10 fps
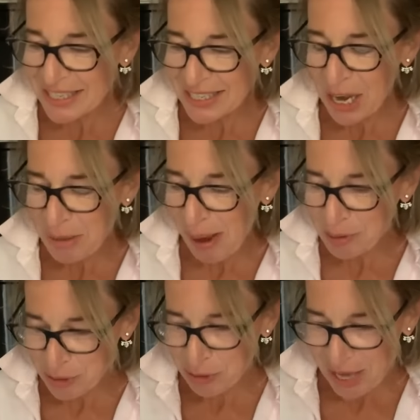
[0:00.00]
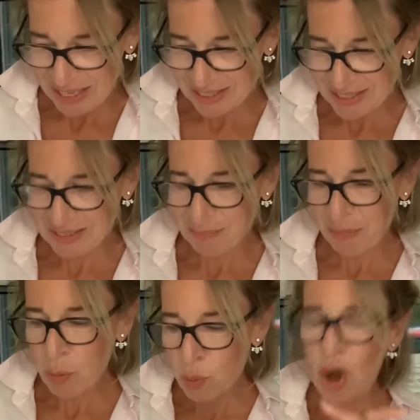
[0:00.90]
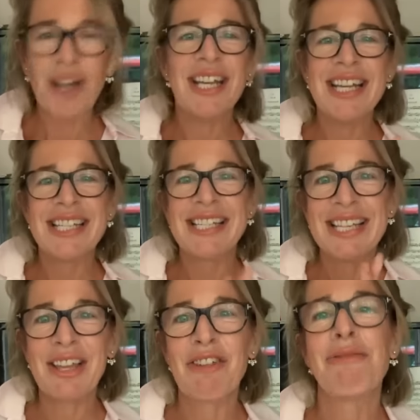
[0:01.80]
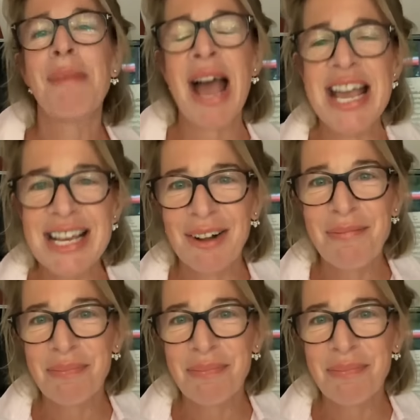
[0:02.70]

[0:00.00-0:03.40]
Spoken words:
to tell you about two dates. One is 6th of May.